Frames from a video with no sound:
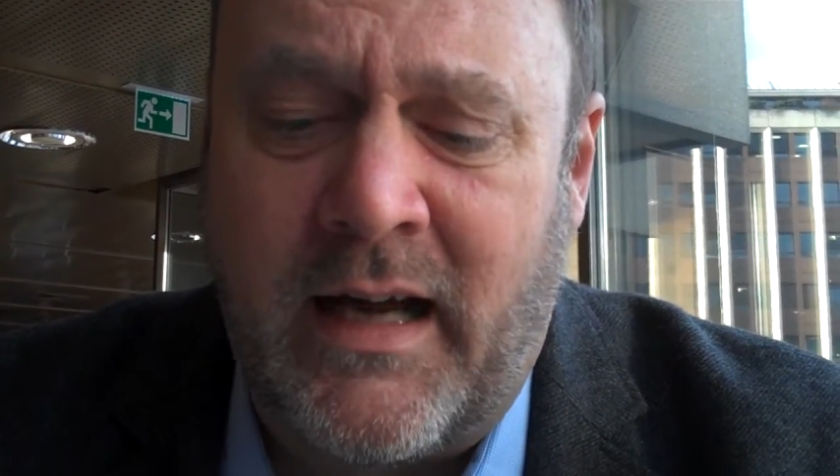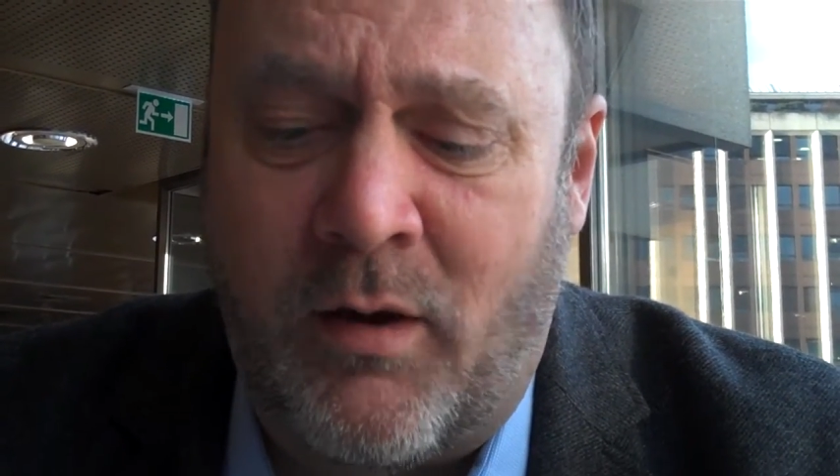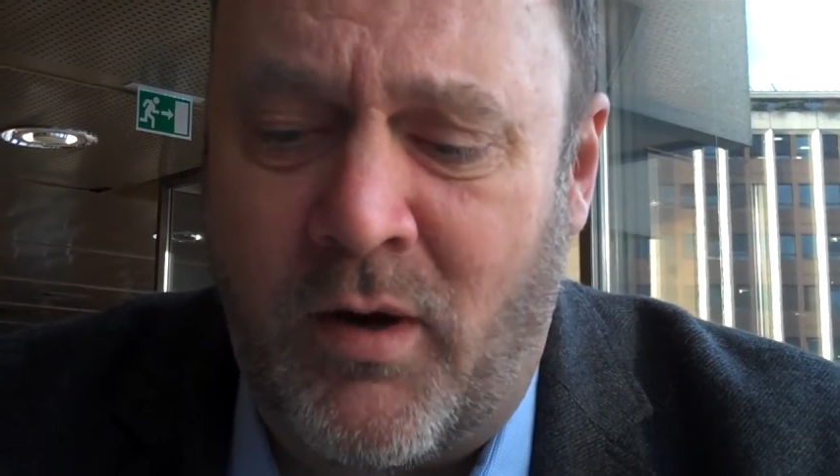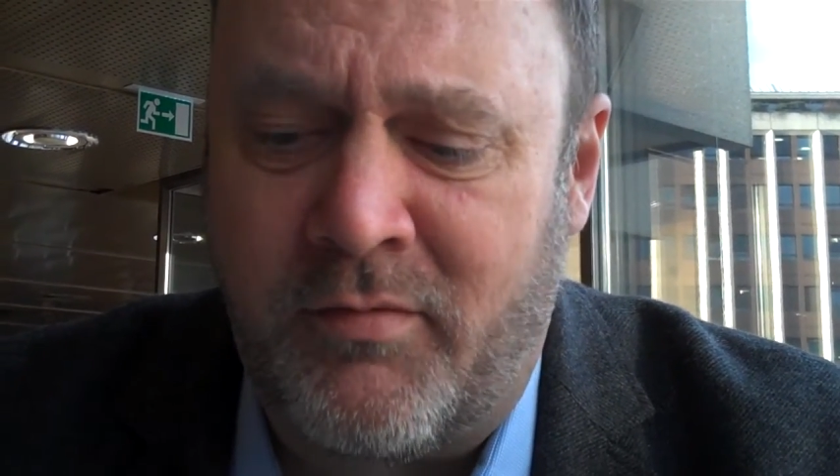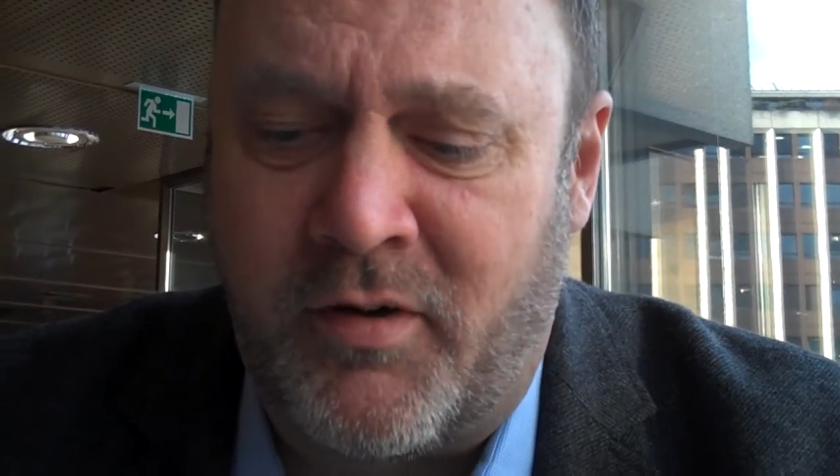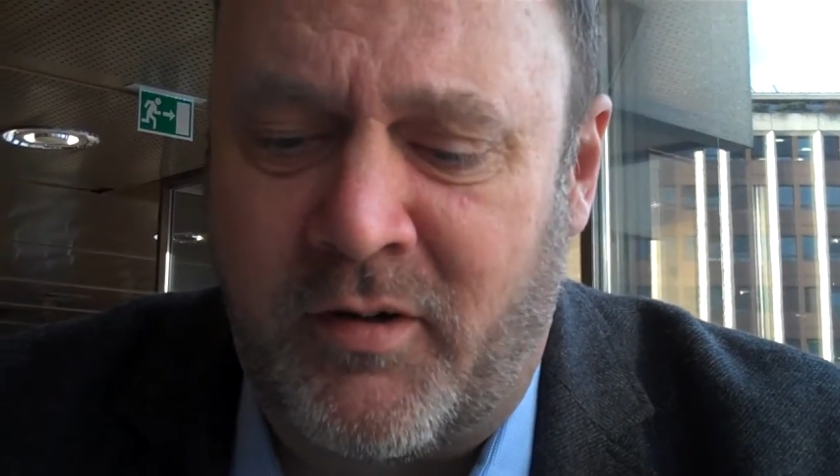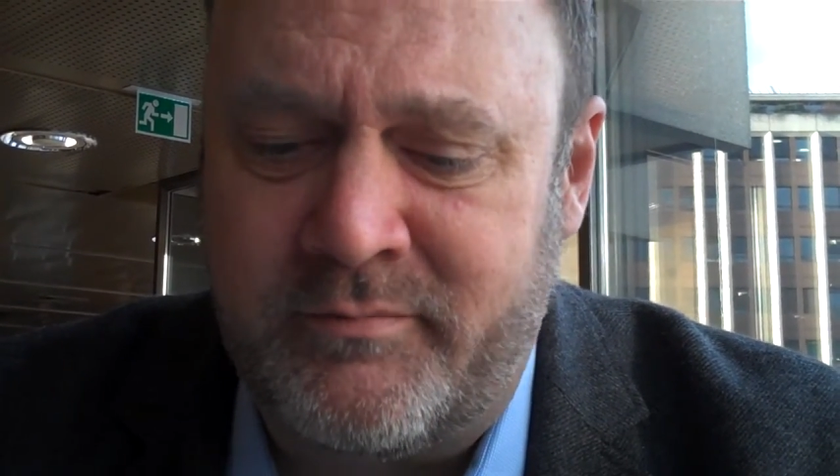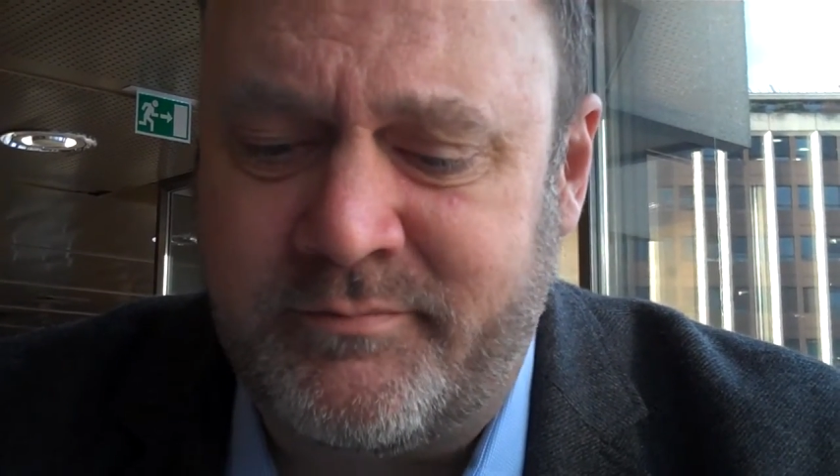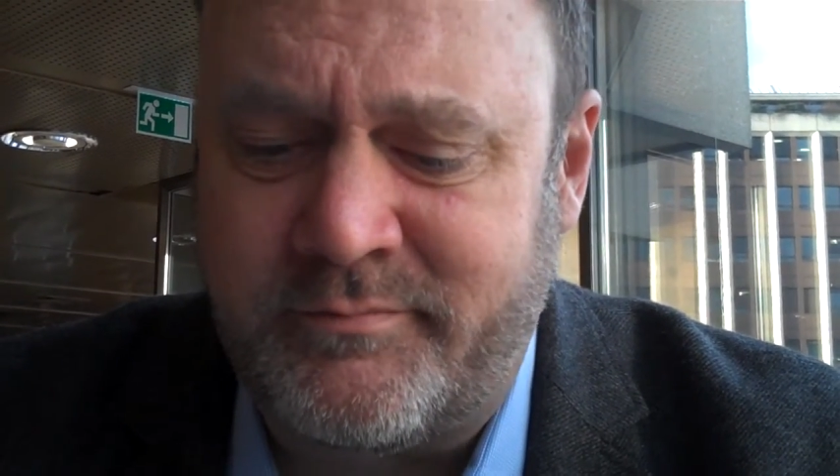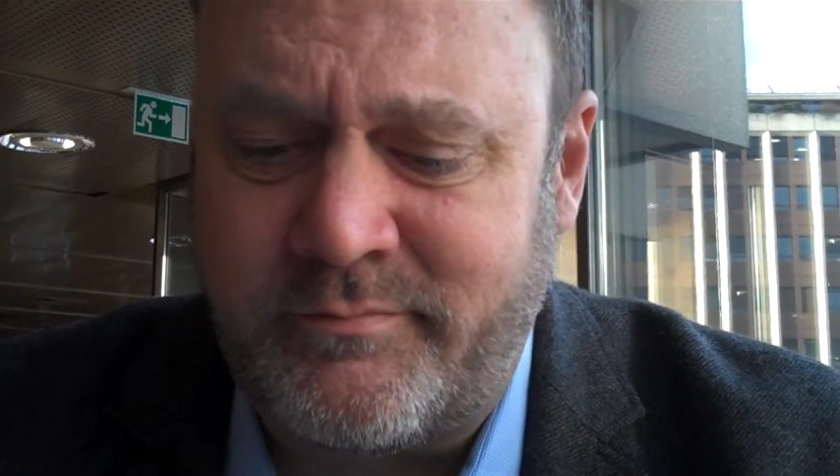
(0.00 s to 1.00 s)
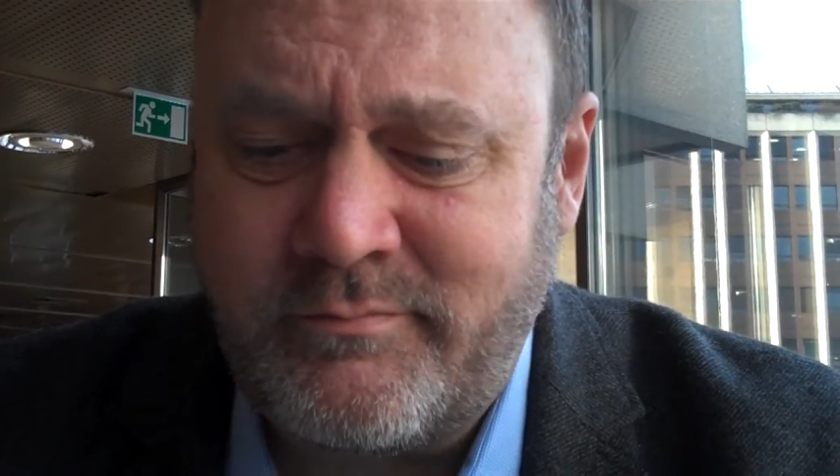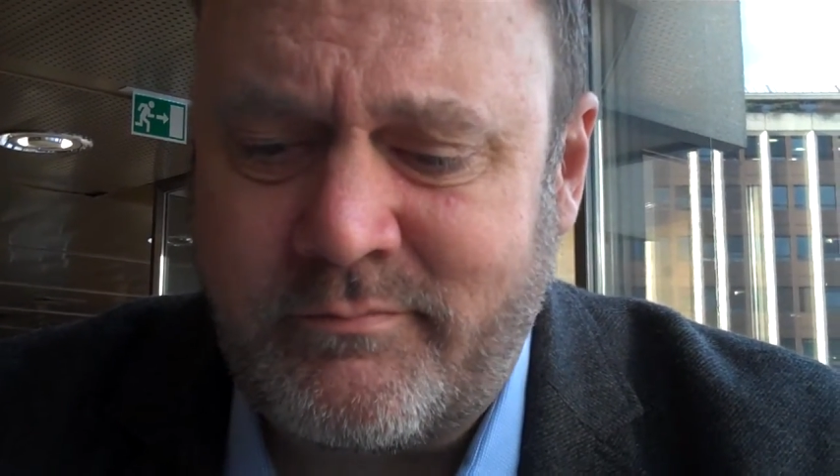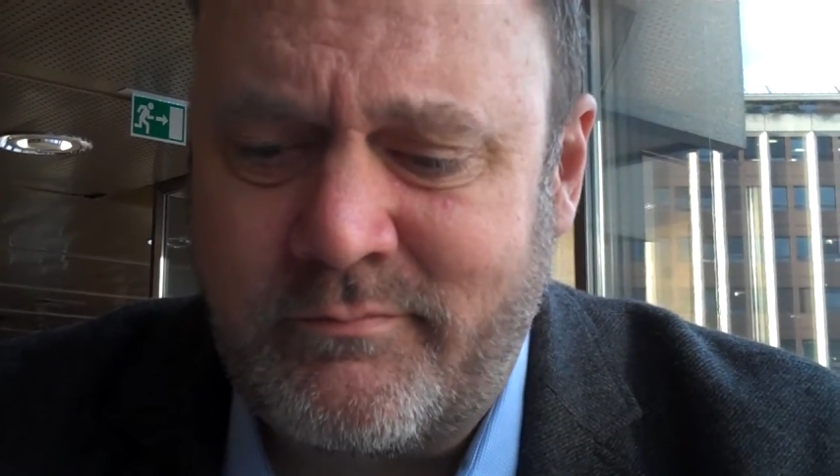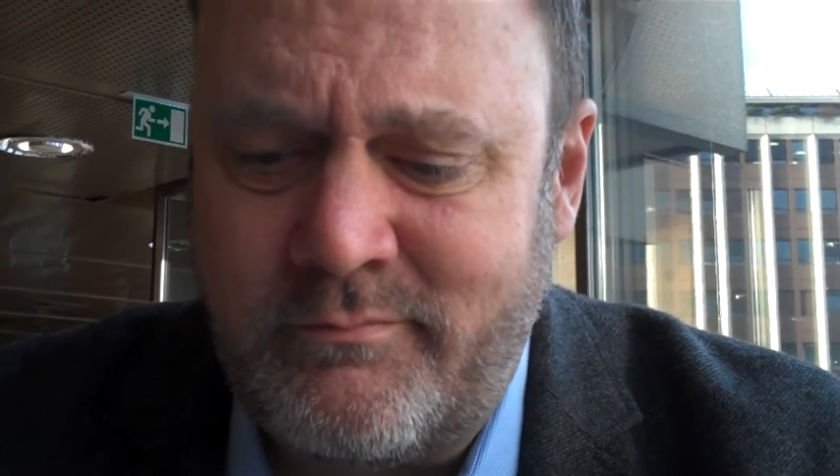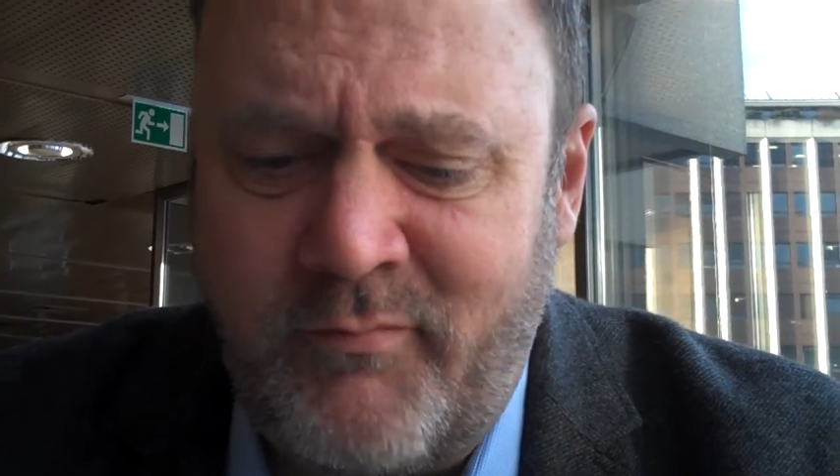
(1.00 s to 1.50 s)
However,
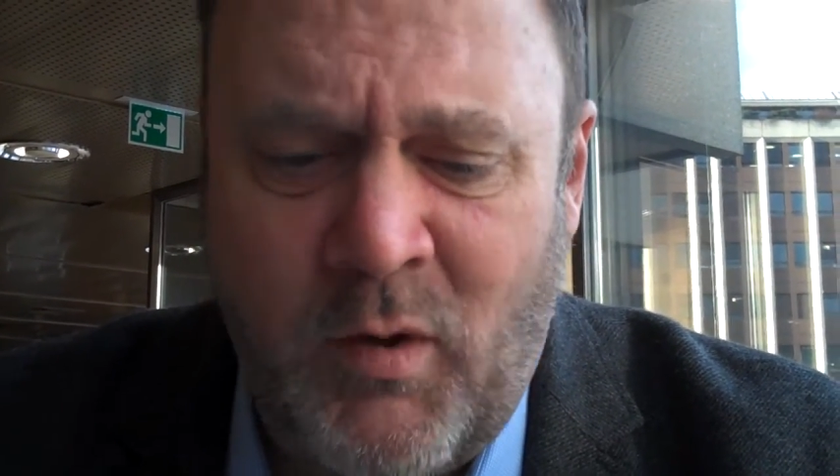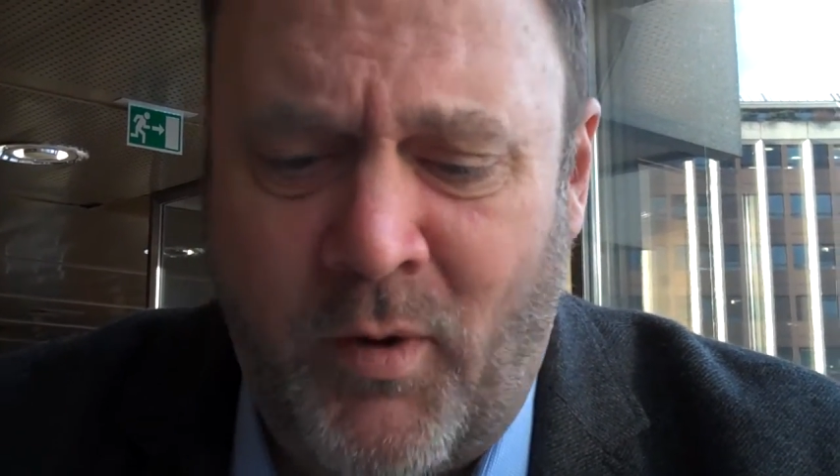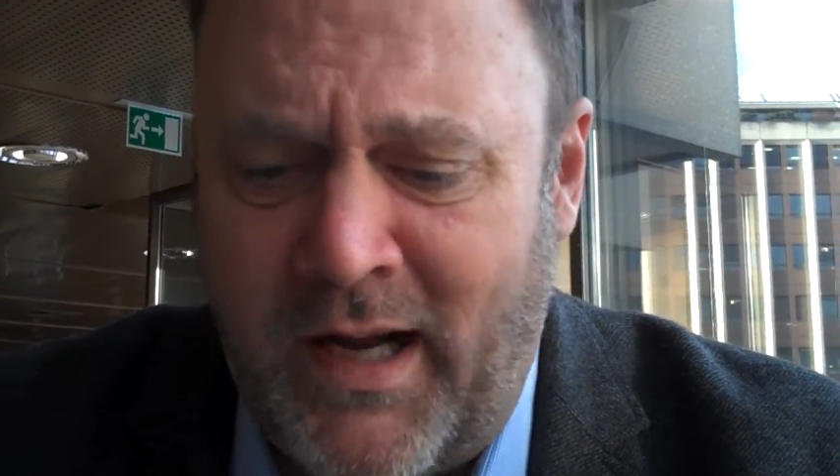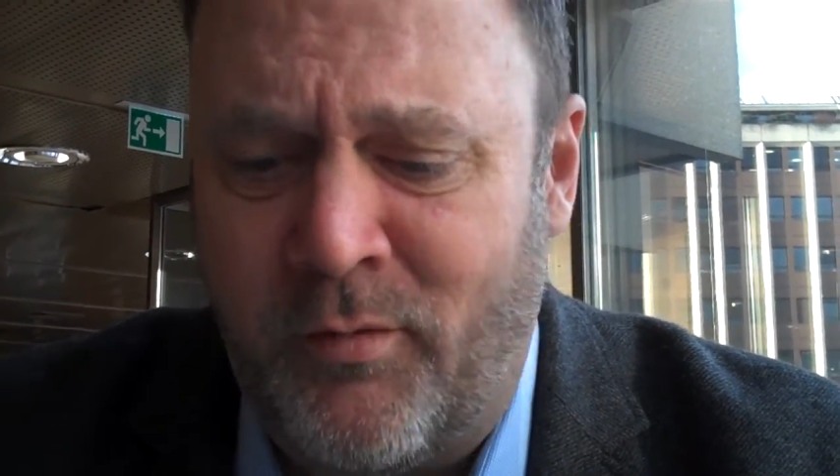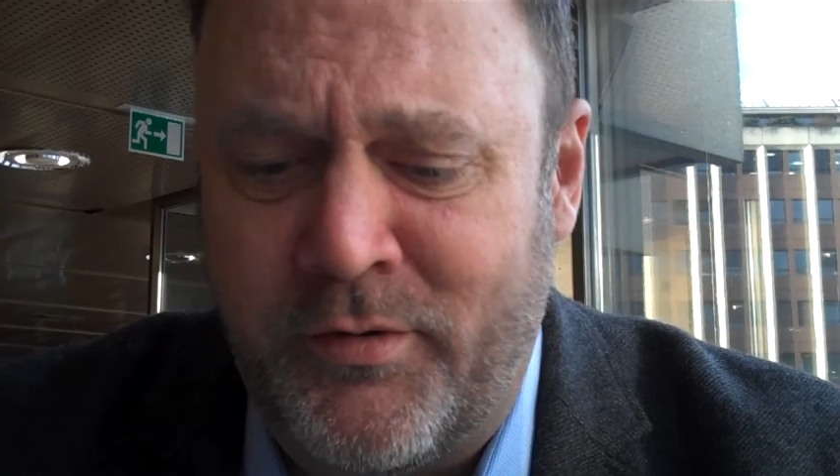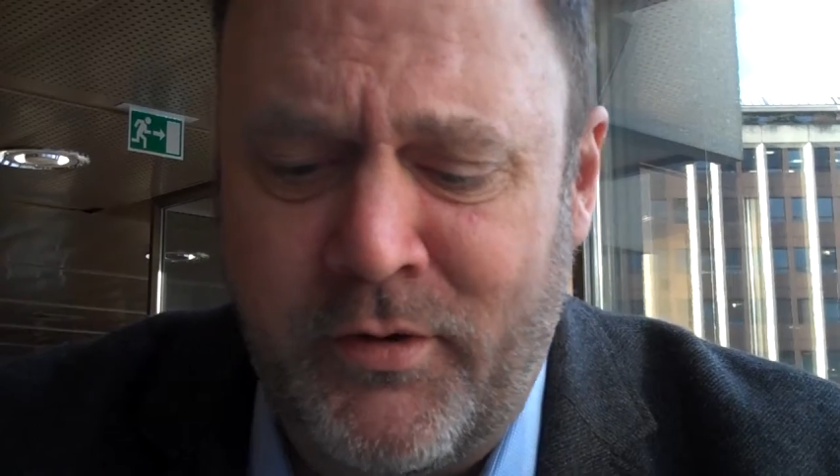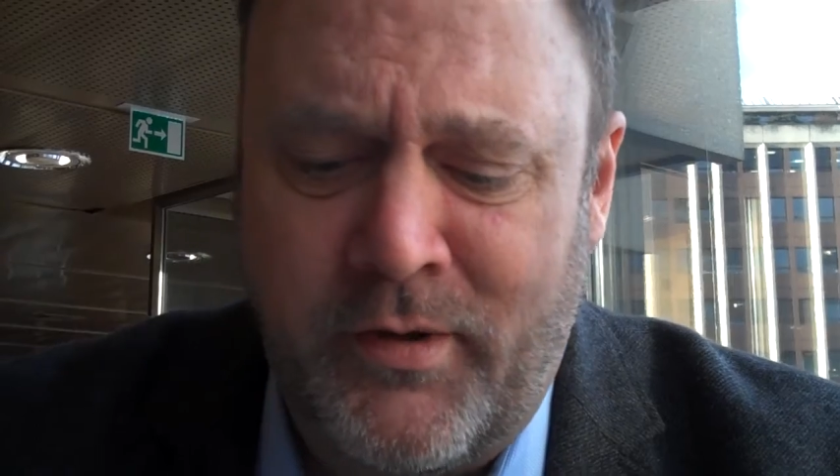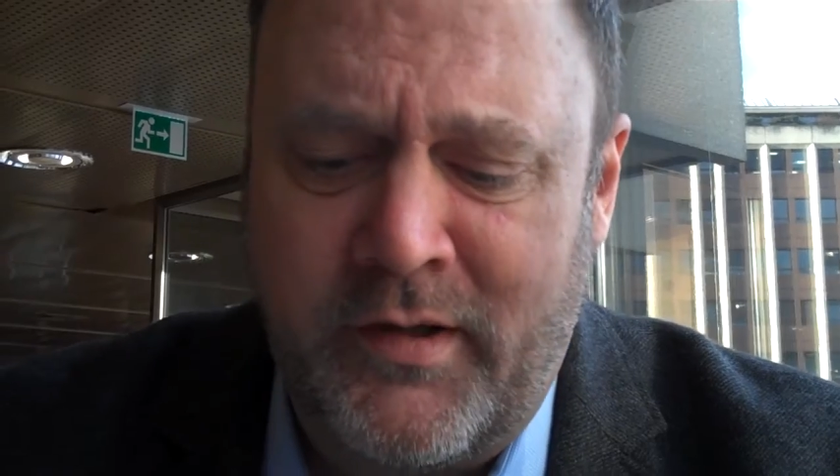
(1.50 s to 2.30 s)
what I would do